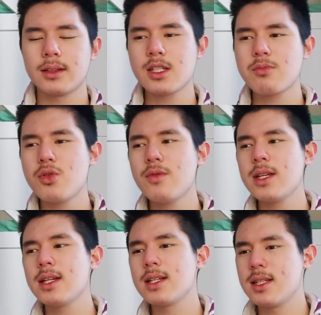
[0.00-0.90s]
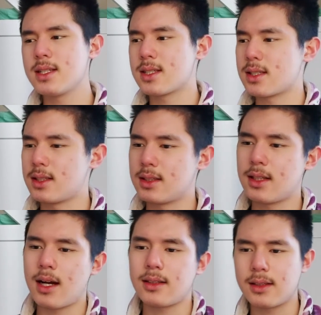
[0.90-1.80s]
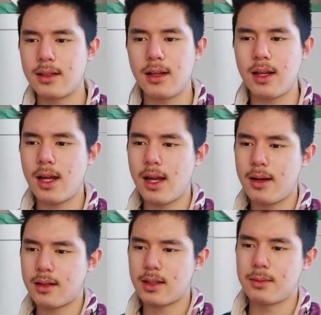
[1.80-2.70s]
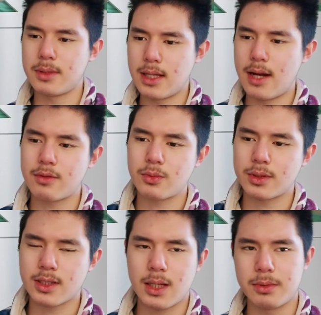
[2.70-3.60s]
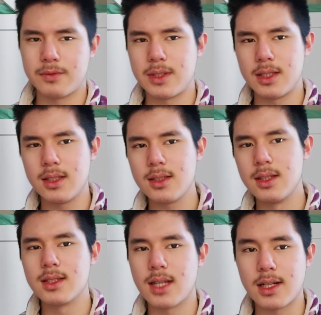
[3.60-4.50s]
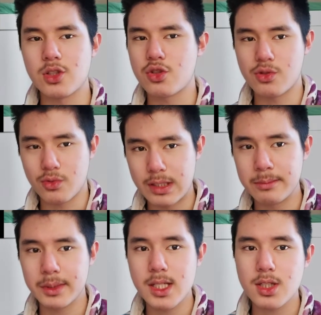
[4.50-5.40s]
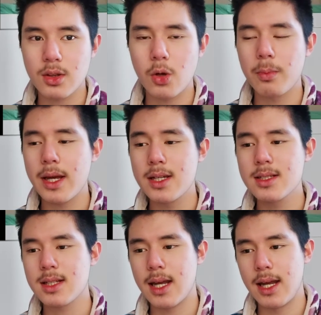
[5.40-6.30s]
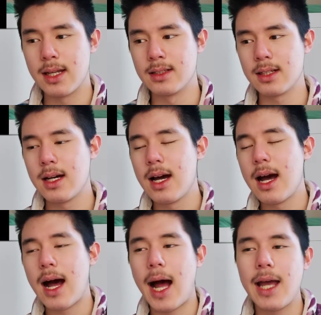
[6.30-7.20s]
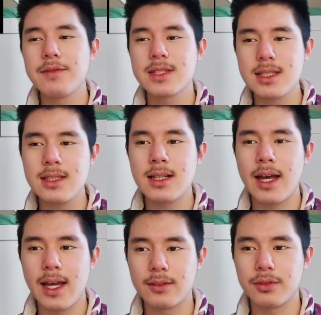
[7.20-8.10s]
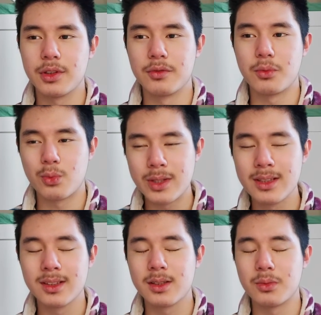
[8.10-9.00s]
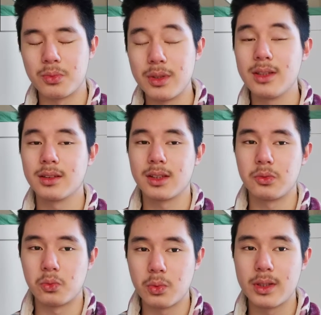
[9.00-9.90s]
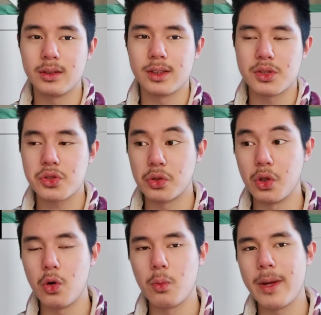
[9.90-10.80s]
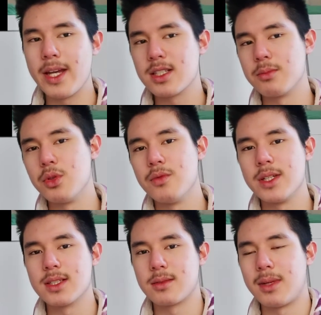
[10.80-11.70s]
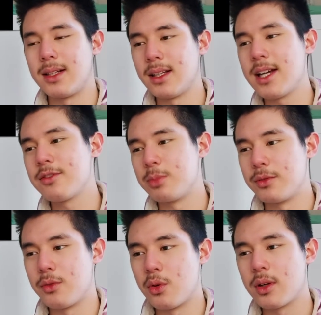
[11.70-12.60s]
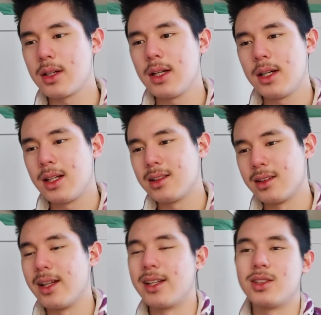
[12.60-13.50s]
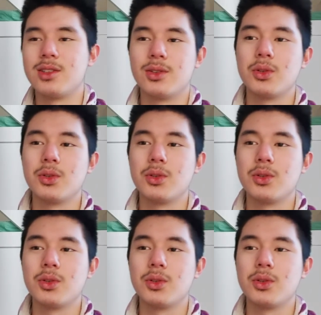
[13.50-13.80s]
this movie is not gonna be everyone's cup of tea. It's extremely slow-paced, and I've seen a handful of really, really, really slow-paced movies in my life before, like,